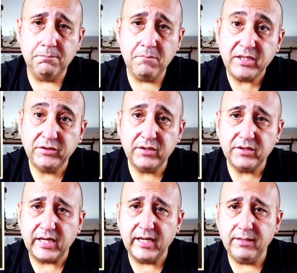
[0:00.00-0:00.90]
much the
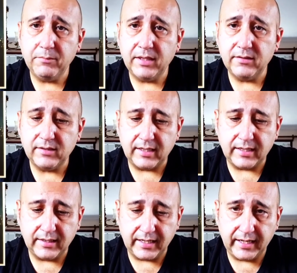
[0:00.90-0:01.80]
same as
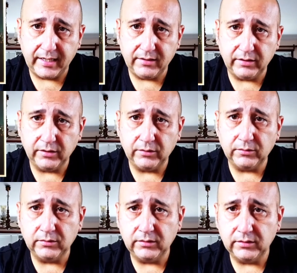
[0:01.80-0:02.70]
uh, the
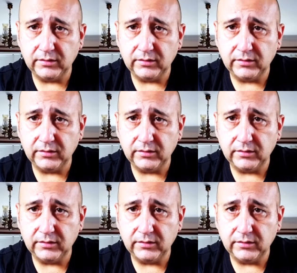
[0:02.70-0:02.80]
handheld